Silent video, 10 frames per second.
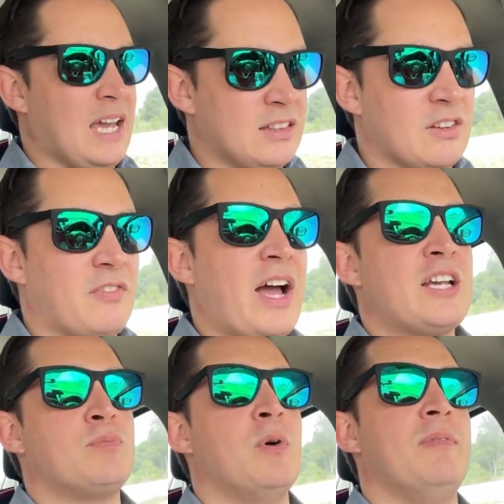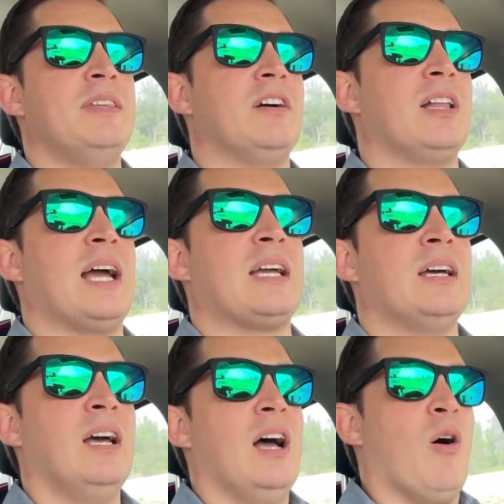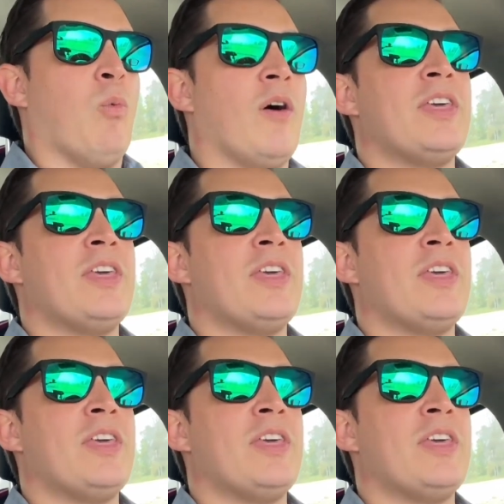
In the Flash movie, they're like, well,